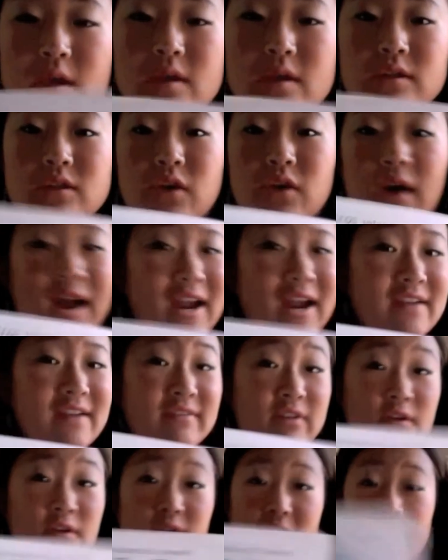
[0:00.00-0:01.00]
So I
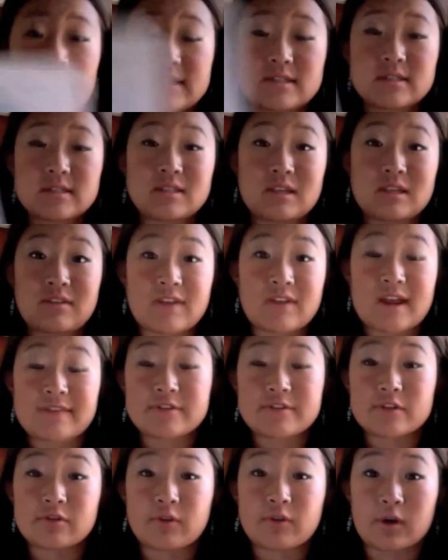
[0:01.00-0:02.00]
have no classes even
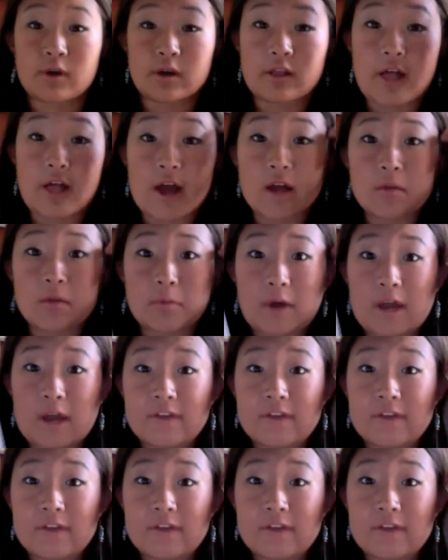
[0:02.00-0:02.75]
after 4 o'clock, but I